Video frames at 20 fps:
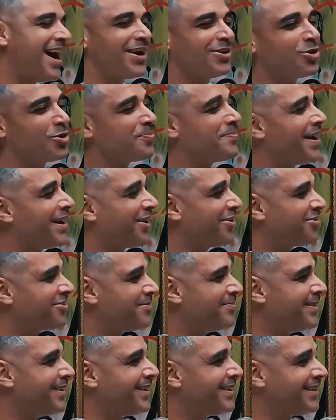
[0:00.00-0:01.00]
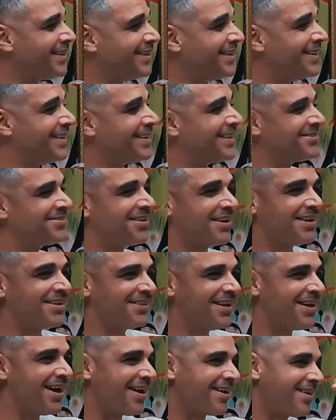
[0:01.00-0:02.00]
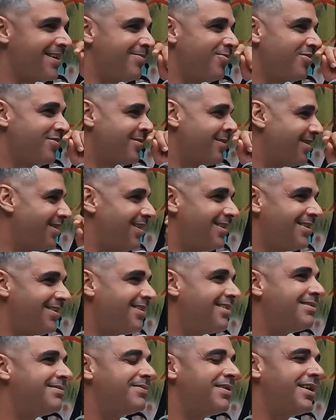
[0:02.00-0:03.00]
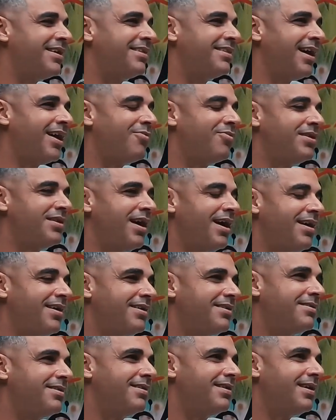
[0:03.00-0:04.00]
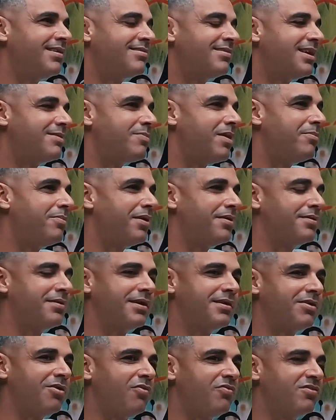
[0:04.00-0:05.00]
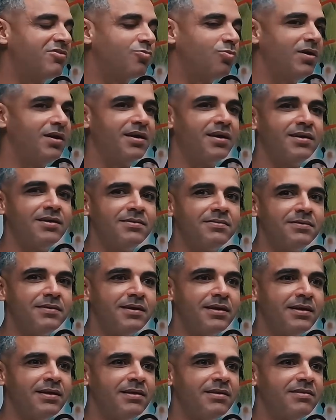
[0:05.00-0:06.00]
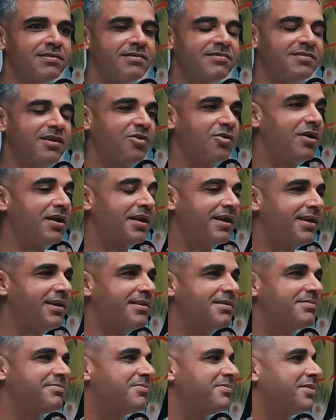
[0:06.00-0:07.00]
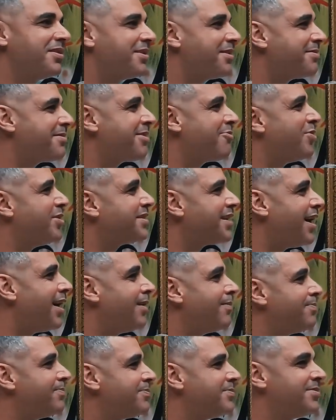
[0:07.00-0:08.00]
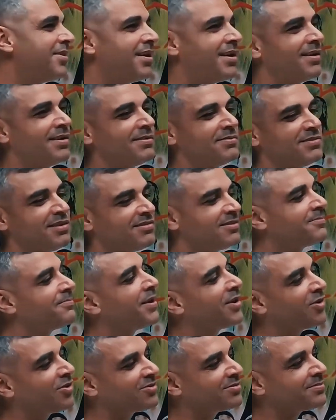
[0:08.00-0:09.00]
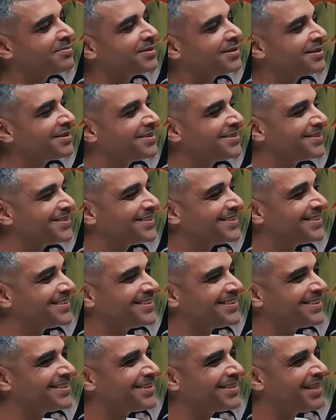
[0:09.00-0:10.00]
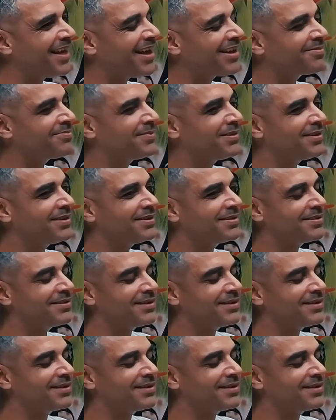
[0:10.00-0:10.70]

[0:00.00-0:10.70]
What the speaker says: I took my resume. Second day I came Australia and I still remember their office were in Circular Quay. I went up. This is my resume. They asked me,